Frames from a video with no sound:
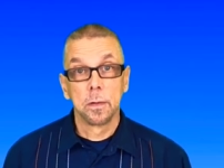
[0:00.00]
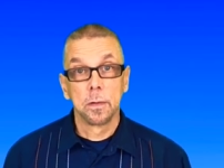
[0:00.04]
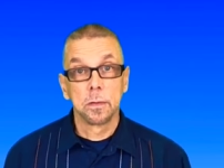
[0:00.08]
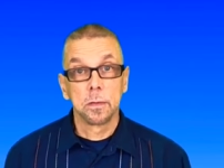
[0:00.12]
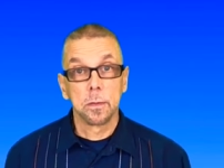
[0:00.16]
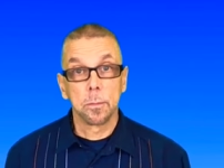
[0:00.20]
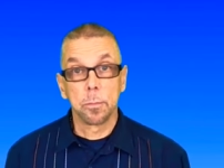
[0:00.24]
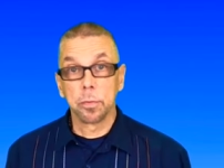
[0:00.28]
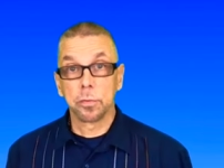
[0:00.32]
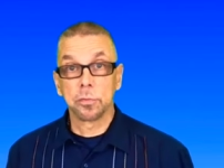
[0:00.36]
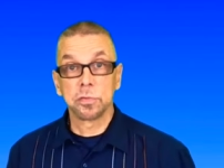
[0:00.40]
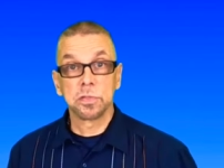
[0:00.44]
The
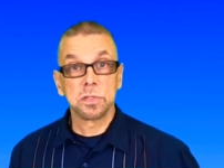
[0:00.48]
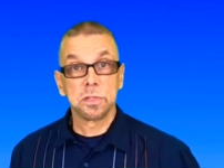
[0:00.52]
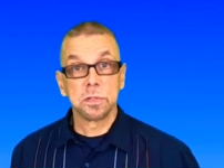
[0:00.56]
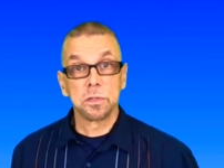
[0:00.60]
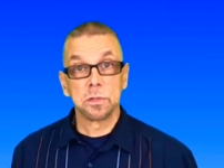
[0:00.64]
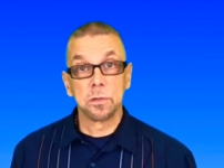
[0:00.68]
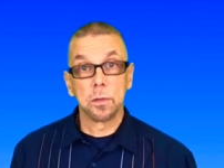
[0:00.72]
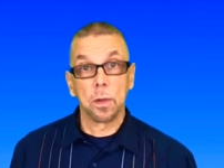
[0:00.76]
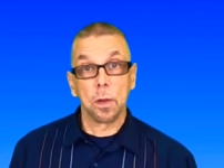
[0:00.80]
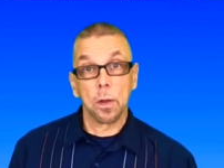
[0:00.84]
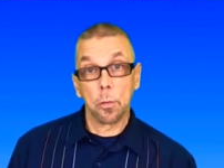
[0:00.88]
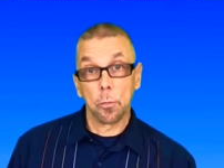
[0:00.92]

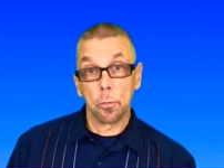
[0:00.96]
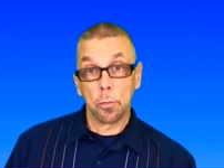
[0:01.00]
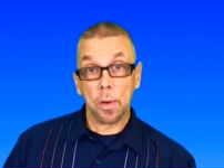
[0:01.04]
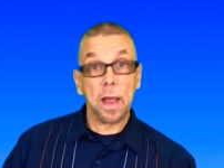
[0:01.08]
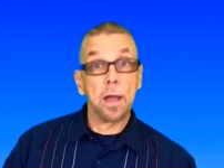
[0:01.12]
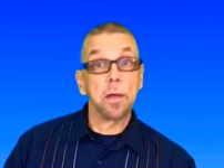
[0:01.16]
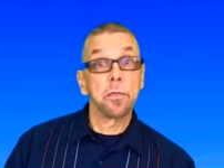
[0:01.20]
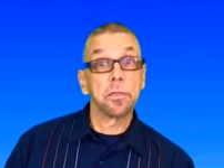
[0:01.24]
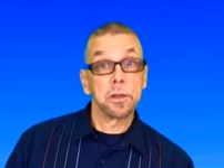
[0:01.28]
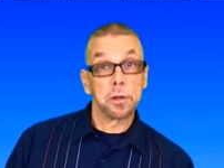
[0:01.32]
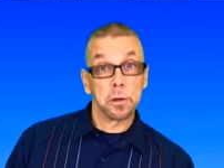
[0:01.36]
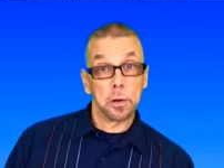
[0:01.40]
person
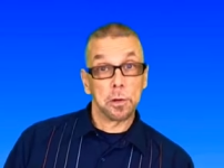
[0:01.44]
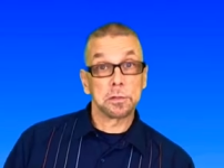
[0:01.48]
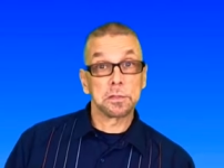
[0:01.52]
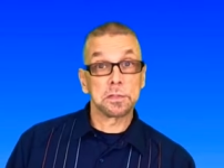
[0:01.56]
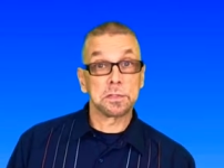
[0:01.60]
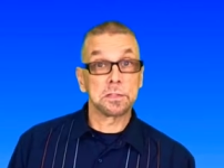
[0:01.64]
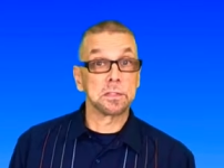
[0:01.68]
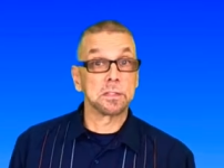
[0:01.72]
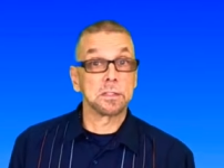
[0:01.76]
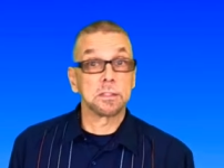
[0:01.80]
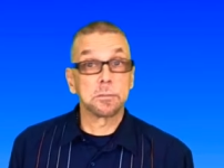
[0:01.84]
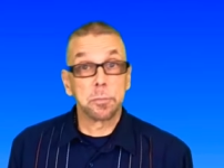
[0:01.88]
around the
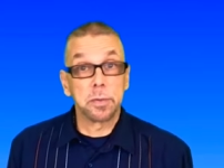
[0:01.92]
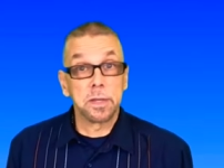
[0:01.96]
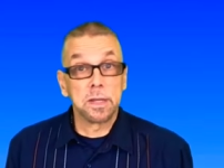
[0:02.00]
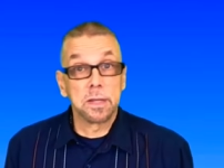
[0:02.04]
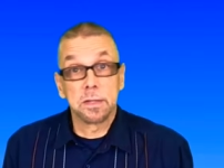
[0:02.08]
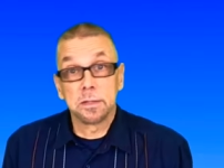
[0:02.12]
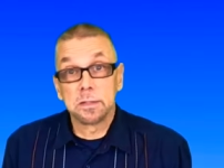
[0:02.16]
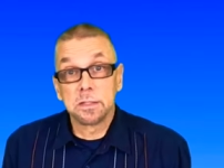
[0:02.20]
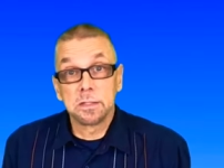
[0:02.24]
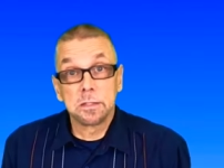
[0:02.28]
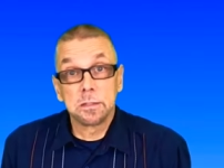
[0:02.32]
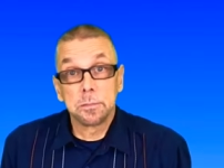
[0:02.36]
narcissist
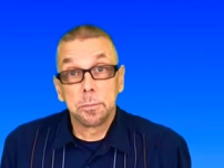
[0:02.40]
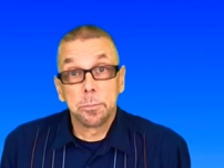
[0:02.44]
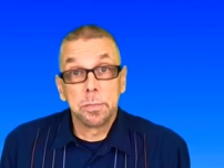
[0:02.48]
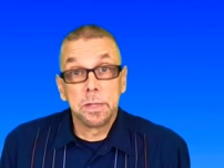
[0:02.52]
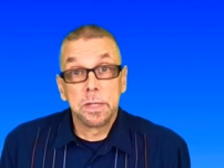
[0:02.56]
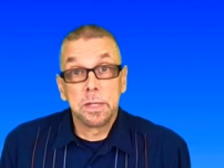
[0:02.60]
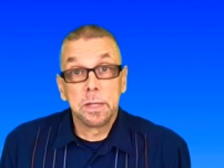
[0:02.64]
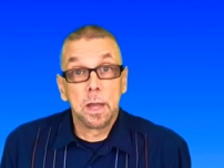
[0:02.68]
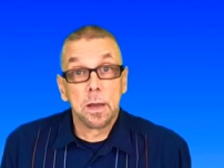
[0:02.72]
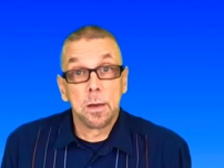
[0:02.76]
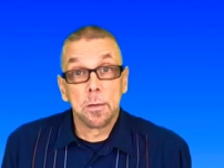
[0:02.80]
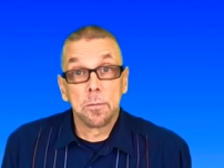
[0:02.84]
begins to
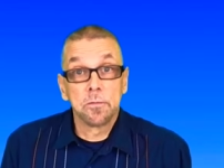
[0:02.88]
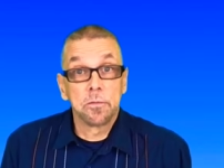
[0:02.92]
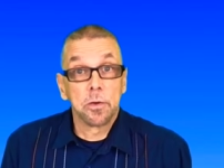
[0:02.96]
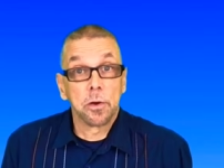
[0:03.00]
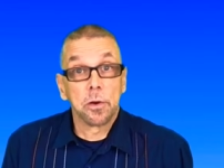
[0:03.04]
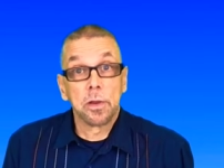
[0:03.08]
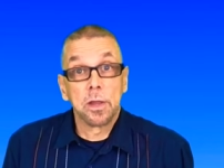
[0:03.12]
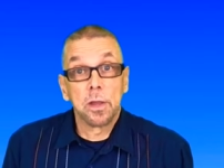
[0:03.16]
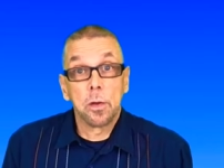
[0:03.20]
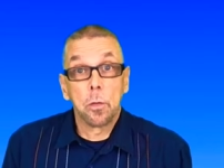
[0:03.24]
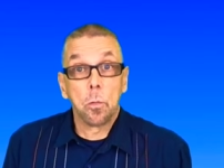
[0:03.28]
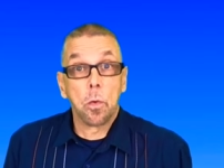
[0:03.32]
become
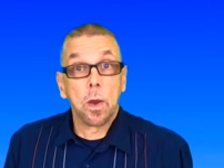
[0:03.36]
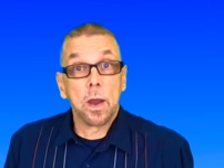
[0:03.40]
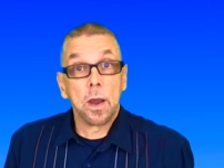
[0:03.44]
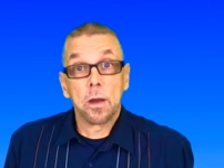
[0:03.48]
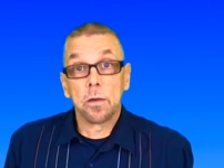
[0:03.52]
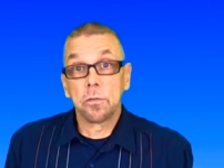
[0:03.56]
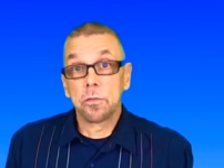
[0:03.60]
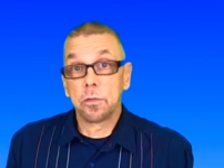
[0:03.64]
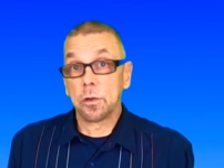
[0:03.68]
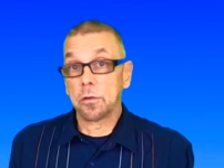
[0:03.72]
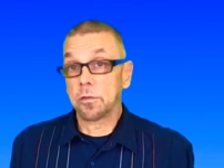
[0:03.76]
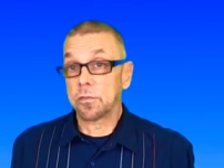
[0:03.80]
very aware
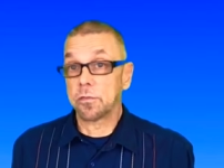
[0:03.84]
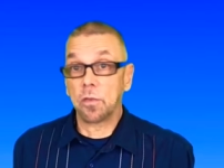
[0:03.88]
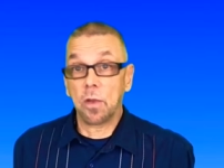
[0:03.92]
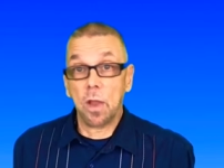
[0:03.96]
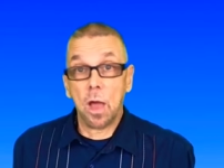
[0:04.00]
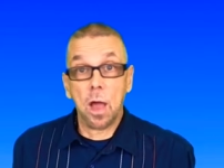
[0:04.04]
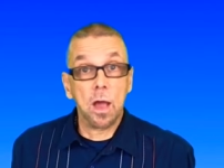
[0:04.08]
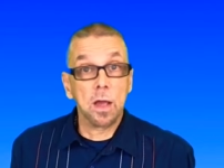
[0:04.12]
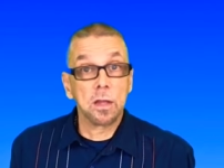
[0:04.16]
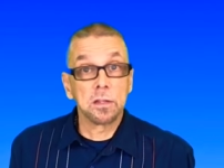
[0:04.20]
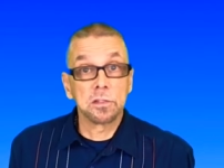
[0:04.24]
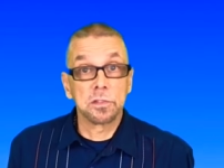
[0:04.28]
of their
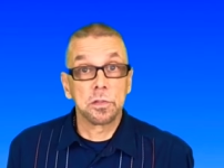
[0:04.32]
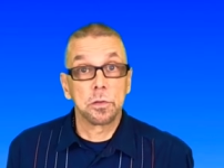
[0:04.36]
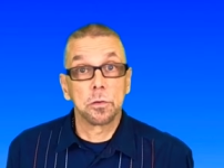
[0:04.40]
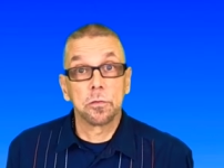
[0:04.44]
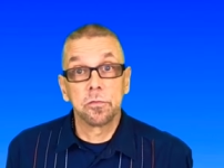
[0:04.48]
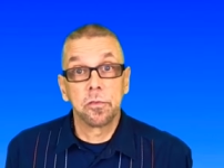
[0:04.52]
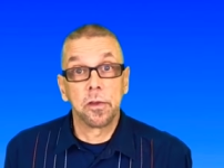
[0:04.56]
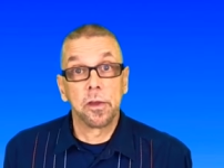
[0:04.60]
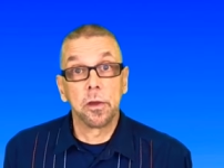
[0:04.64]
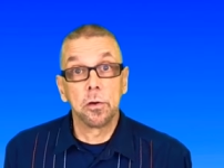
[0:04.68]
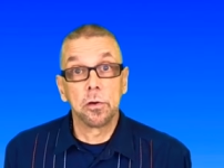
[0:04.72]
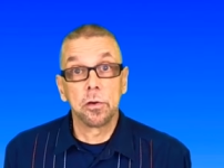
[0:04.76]
flaws, their
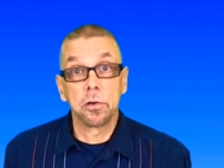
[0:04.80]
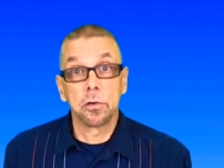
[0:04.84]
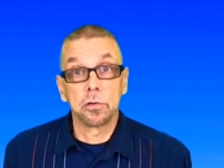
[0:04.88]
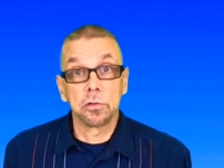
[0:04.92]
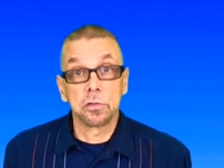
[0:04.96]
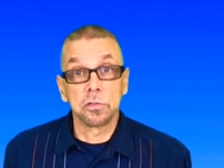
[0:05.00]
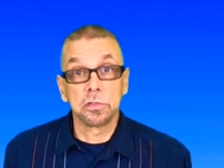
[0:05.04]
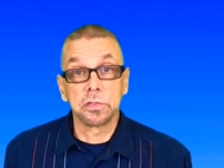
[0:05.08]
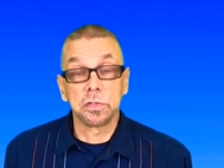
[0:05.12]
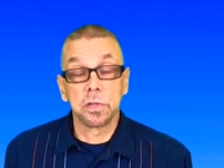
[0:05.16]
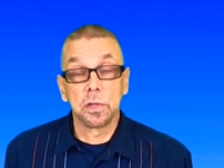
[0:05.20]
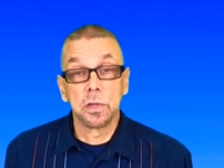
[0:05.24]

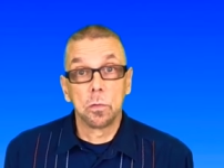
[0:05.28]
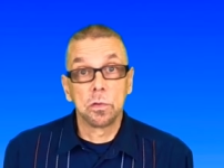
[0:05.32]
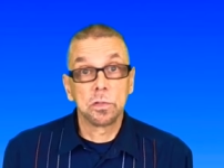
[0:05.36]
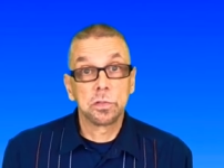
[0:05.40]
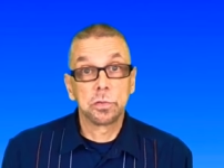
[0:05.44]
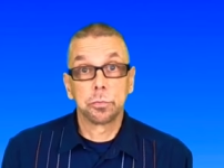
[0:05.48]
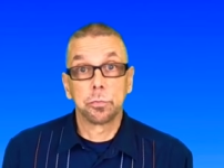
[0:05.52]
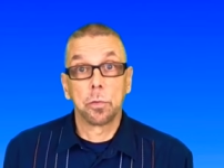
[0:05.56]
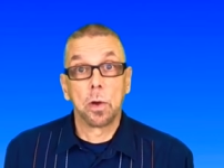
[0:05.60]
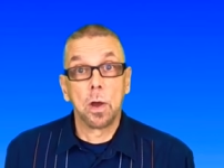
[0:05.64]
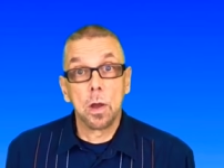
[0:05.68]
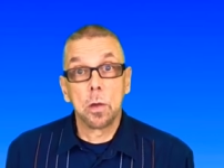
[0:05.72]
failures.
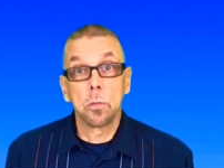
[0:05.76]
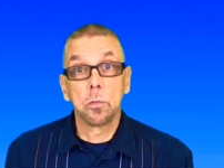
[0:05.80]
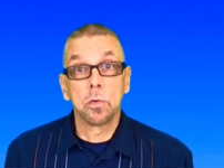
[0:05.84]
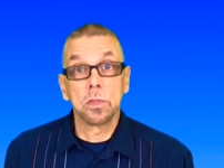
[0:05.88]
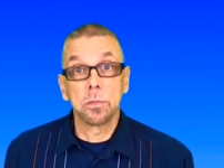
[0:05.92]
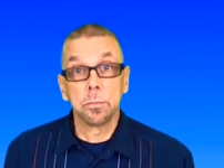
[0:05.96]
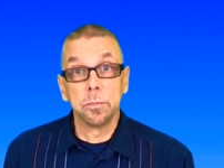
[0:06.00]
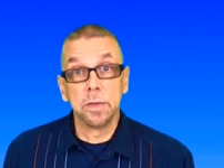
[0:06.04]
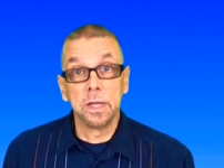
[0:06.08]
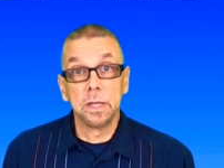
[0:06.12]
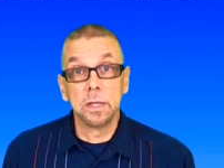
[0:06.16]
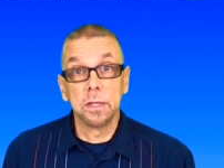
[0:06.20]
What's wrong with
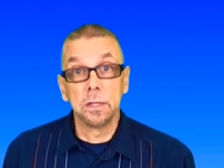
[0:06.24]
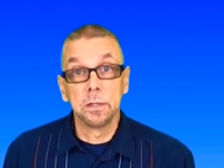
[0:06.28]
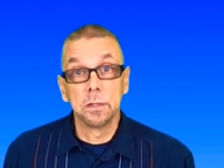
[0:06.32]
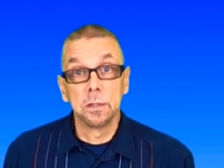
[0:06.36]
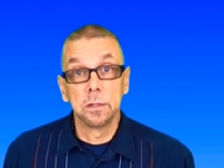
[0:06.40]
me?